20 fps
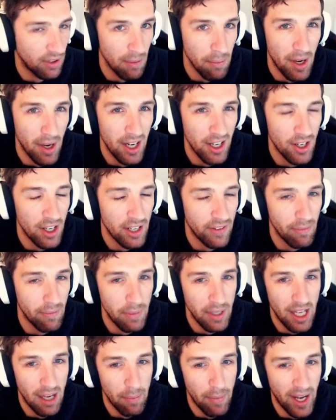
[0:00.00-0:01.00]
It might not even
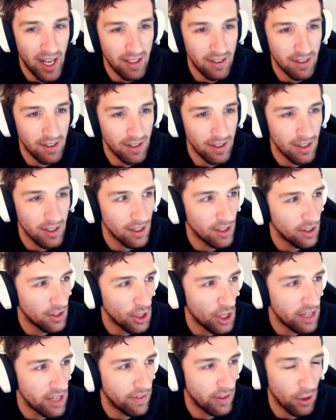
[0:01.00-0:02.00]
be that bad to
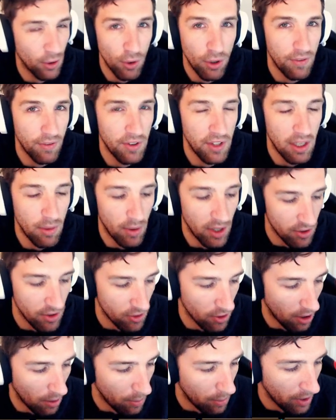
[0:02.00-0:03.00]
not even look for the one
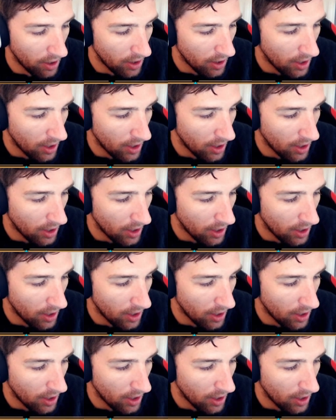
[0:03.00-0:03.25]
drop.